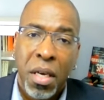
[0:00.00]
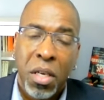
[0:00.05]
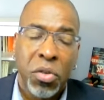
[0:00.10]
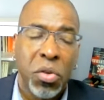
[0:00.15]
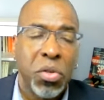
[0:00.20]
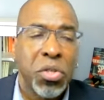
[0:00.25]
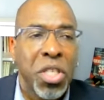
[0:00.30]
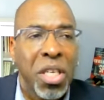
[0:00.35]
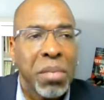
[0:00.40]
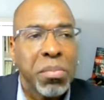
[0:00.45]
You
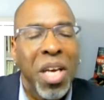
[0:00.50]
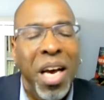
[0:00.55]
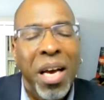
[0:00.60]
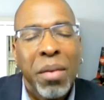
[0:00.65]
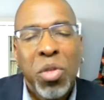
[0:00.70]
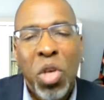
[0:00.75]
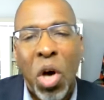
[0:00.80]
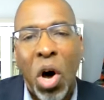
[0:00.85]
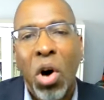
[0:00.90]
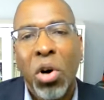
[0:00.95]
know,
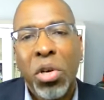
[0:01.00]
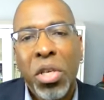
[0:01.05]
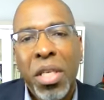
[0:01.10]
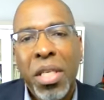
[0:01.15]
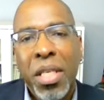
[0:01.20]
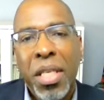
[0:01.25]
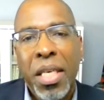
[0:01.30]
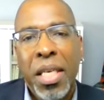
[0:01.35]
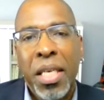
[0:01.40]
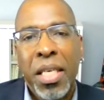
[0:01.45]
sometimes all you
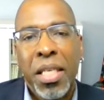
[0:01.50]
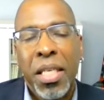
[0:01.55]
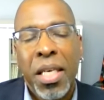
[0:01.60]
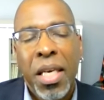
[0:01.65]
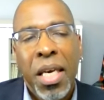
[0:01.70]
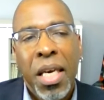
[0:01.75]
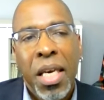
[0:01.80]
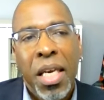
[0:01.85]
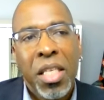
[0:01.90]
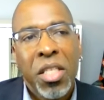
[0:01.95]
need
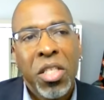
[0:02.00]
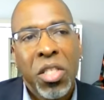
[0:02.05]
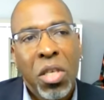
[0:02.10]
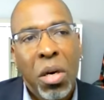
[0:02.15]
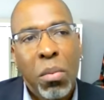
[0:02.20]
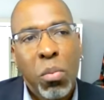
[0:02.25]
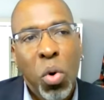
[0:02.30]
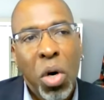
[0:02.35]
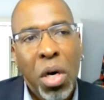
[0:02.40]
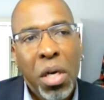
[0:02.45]
is
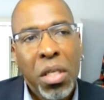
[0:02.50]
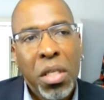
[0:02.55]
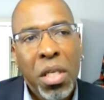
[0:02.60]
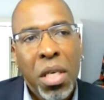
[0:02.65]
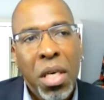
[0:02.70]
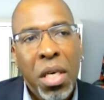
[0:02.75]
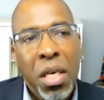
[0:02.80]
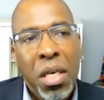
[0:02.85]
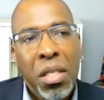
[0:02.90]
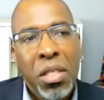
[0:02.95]
someone
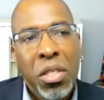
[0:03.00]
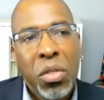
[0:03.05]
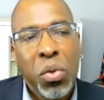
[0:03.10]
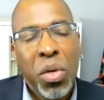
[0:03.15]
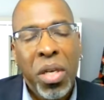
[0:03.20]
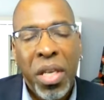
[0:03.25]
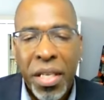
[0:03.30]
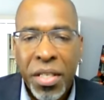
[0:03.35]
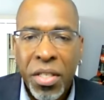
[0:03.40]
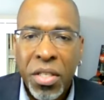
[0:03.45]
to
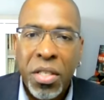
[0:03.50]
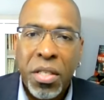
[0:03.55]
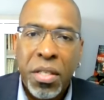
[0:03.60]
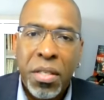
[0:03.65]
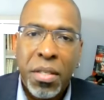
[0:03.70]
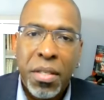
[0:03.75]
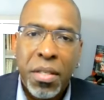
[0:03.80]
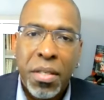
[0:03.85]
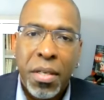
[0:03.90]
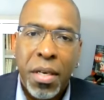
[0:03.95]

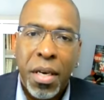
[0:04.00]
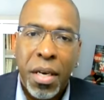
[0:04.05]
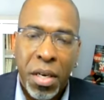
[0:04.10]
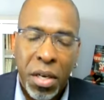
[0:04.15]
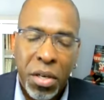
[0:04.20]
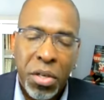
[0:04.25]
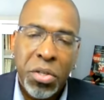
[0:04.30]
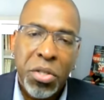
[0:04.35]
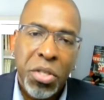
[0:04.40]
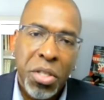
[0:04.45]
listen and
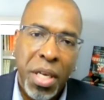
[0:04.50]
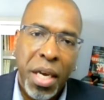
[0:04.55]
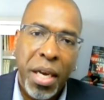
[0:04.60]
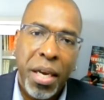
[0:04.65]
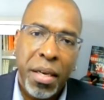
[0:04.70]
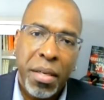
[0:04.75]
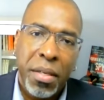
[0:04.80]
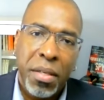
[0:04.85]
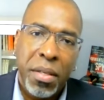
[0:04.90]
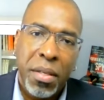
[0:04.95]

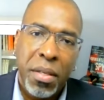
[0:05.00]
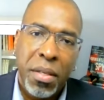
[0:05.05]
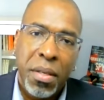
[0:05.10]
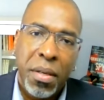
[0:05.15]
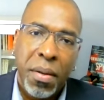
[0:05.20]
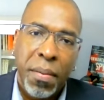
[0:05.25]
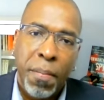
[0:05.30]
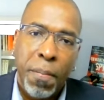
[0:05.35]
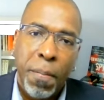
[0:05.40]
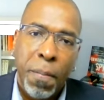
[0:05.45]
understand.
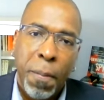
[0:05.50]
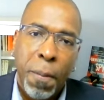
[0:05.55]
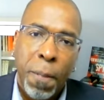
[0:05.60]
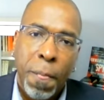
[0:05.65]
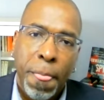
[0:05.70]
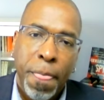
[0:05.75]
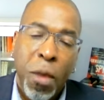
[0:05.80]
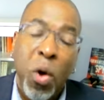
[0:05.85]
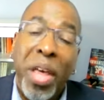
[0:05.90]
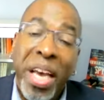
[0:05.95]

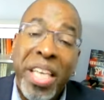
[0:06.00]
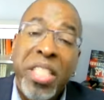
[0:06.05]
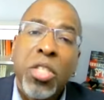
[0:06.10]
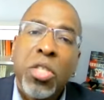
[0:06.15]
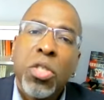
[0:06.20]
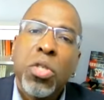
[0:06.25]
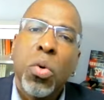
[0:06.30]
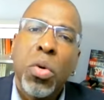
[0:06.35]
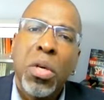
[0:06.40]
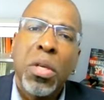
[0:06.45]
Now, that's the
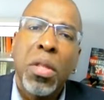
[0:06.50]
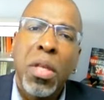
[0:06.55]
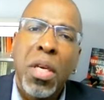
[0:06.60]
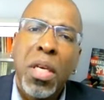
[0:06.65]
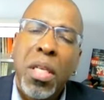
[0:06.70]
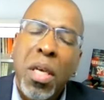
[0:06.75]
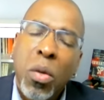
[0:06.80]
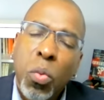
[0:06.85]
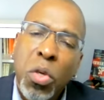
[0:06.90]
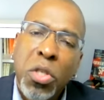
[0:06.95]
sort of
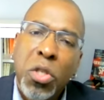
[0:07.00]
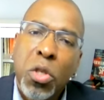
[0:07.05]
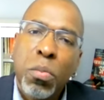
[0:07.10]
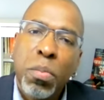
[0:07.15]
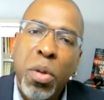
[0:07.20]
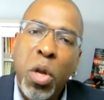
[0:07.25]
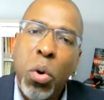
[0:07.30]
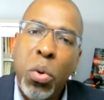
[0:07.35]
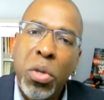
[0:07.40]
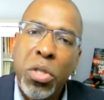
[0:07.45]
thing that
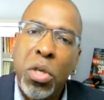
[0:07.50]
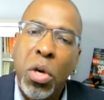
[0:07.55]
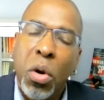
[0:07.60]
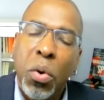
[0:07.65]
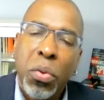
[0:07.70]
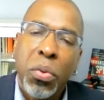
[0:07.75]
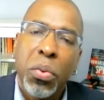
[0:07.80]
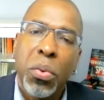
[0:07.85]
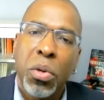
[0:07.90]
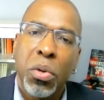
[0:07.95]
whistleblowers
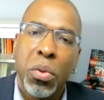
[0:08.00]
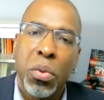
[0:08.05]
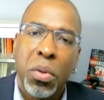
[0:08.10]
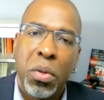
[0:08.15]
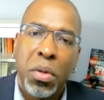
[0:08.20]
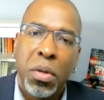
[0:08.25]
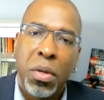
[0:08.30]
go through.